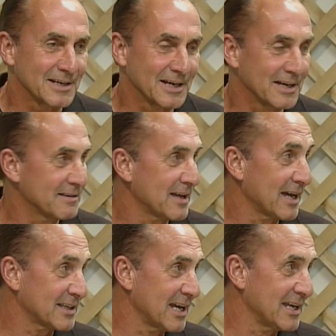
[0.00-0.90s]
uh,
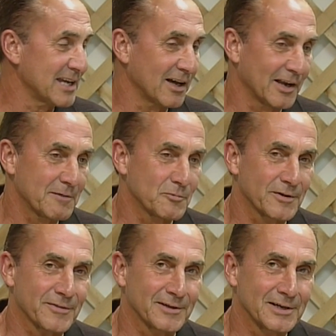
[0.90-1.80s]
at KDLM
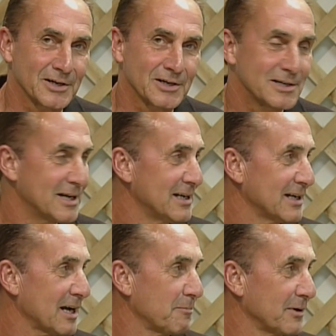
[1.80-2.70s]
with a
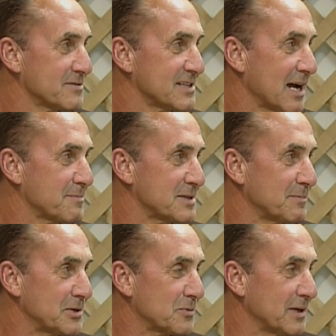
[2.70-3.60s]
couple of stops
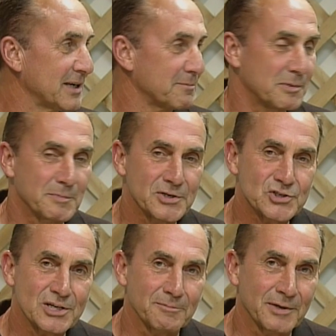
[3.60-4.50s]
in between at
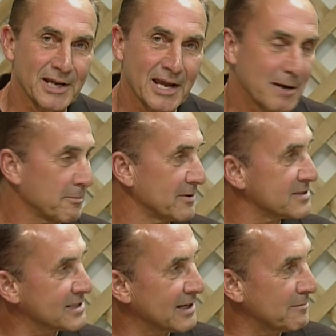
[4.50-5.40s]
Bemidji and
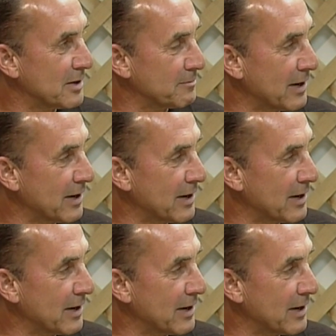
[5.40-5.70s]
Minneapolis, and I've been